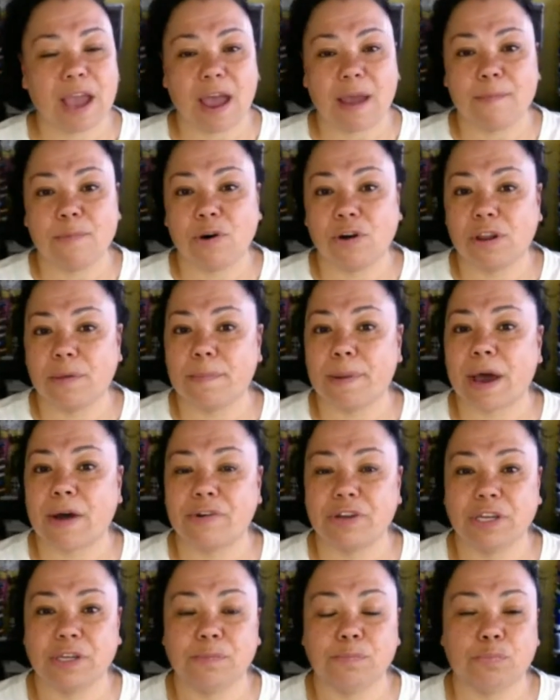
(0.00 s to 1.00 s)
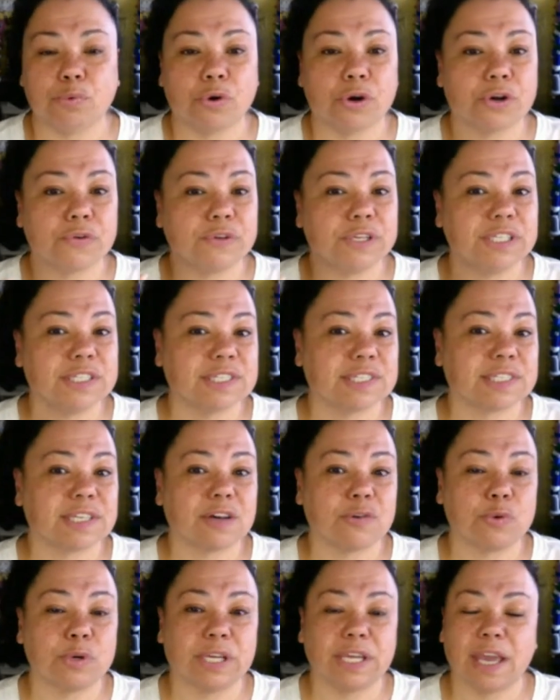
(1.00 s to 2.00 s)
I'm all about embroidering,
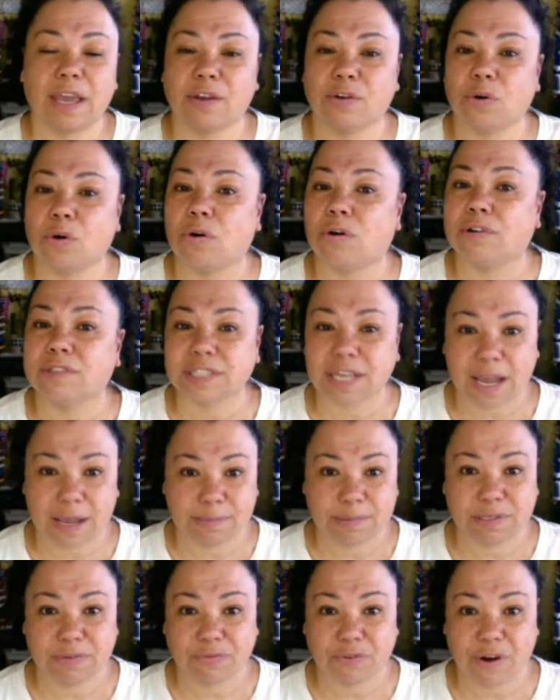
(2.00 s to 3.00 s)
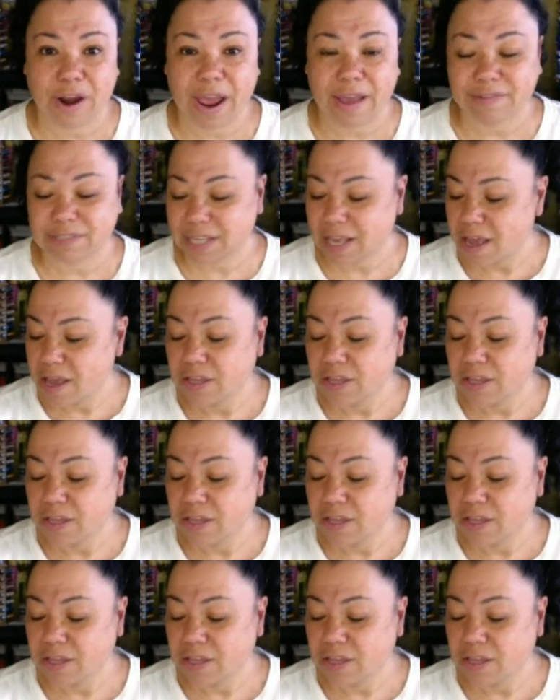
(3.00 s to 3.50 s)
sewing, and all types of crafts.